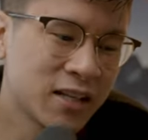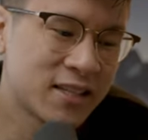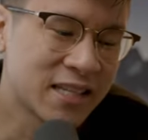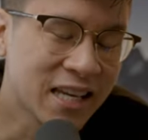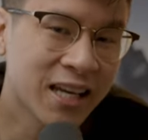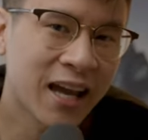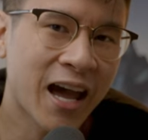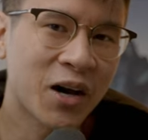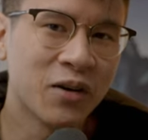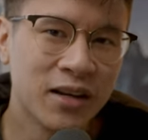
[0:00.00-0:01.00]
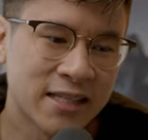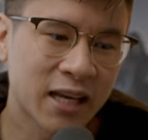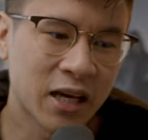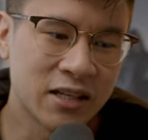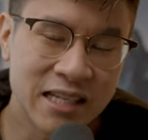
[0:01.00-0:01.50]
can see how it's
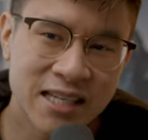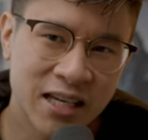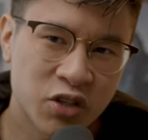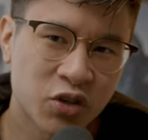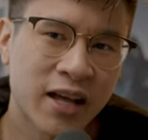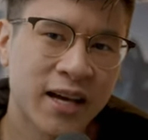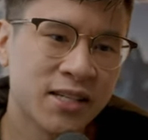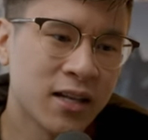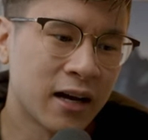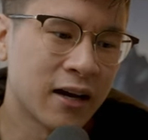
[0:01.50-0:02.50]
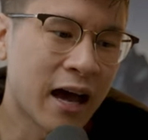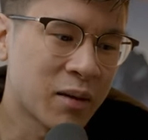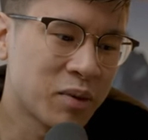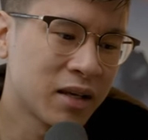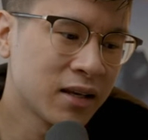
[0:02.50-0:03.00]
like a decentralized
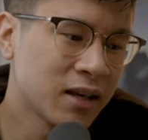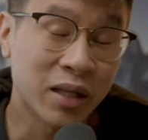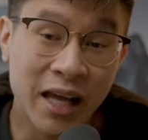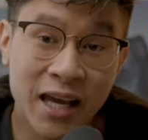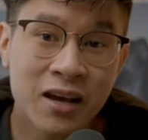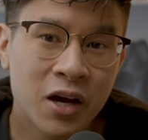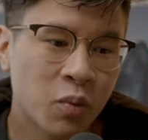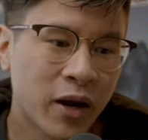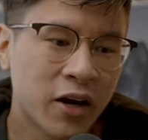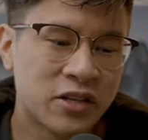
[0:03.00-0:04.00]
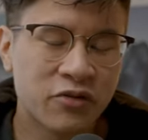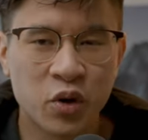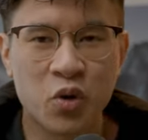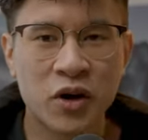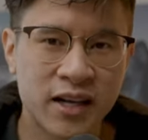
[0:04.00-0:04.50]
uh, IP play where
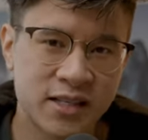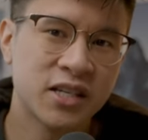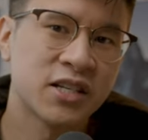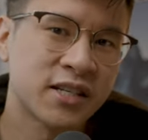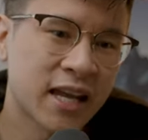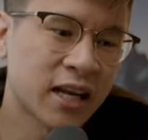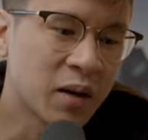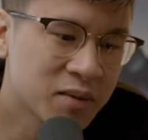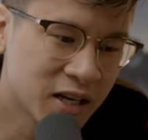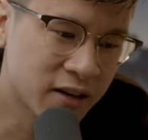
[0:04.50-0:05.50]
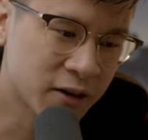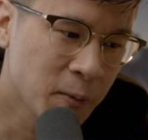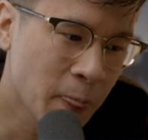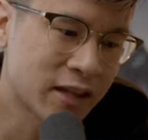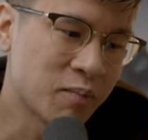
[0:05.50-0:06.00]
different organizations can come
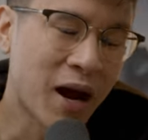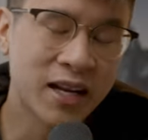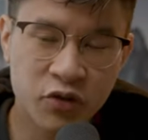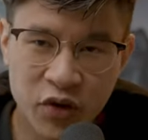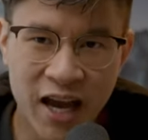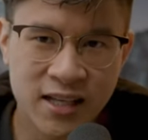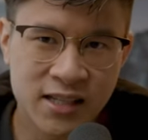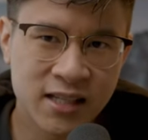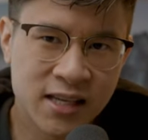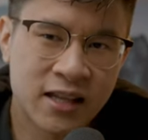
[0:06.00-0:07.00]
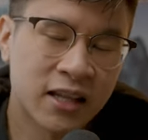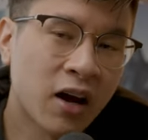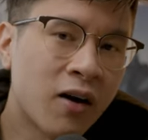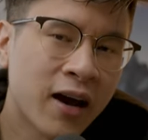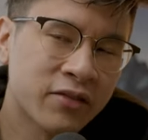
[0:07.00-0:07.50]
together and then buy different assets. And then they
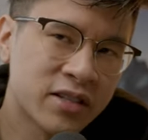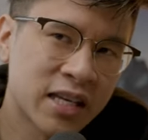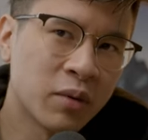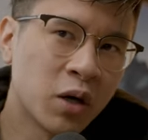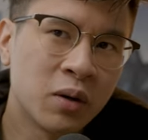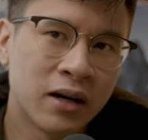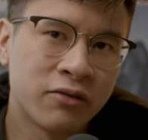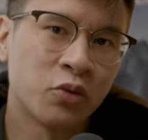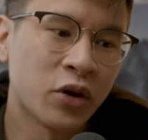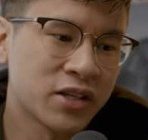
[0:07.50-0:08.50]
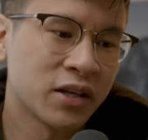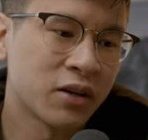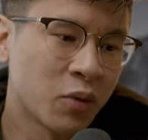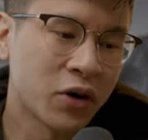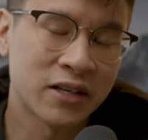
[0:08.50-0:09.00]
all have the same goal of raising
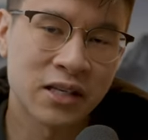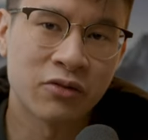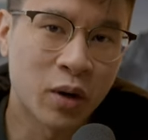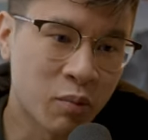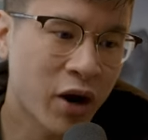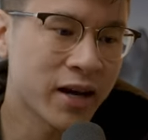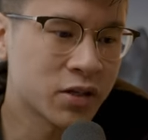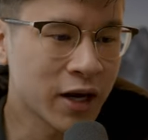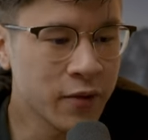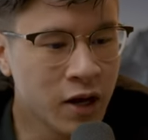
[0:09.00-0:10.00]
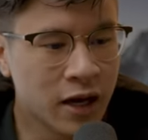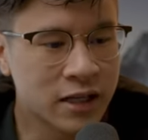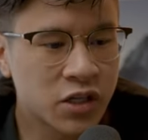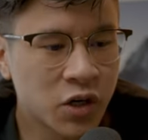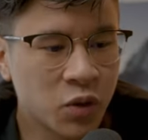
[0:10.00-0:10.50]
the awareness of one brand, right?
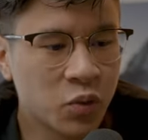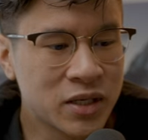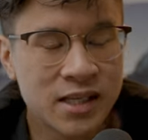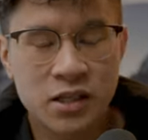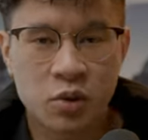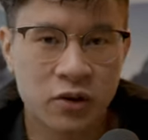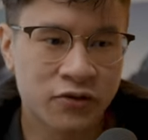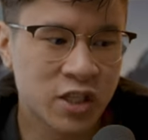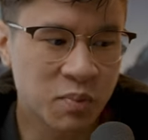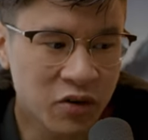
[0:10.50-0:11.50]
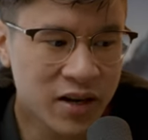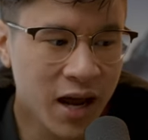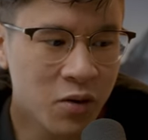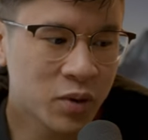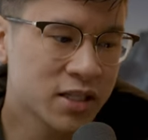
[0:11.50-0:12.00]
And so we see this with
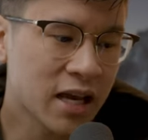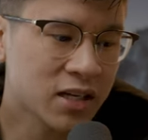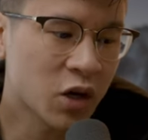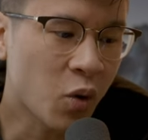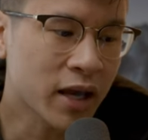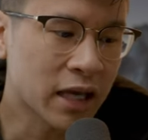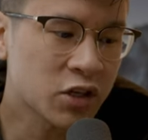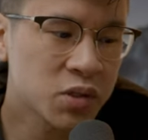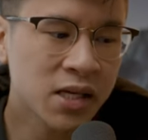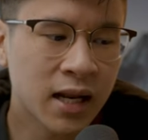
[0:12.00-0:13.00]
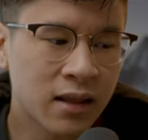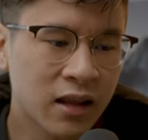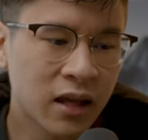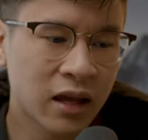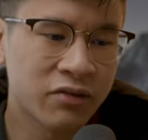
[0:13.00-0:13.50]
SpiritDAO, which is actually quite interesting. And I
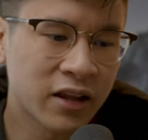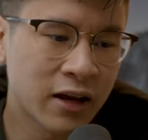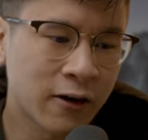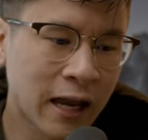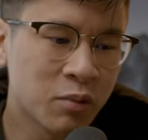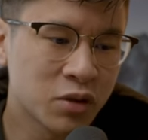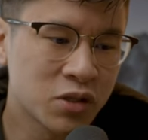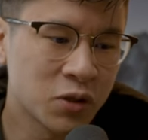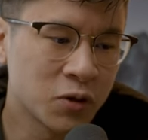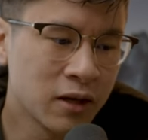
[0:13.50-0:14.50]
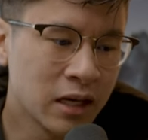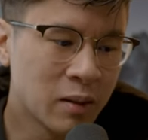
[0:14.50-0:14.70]
think if they are able to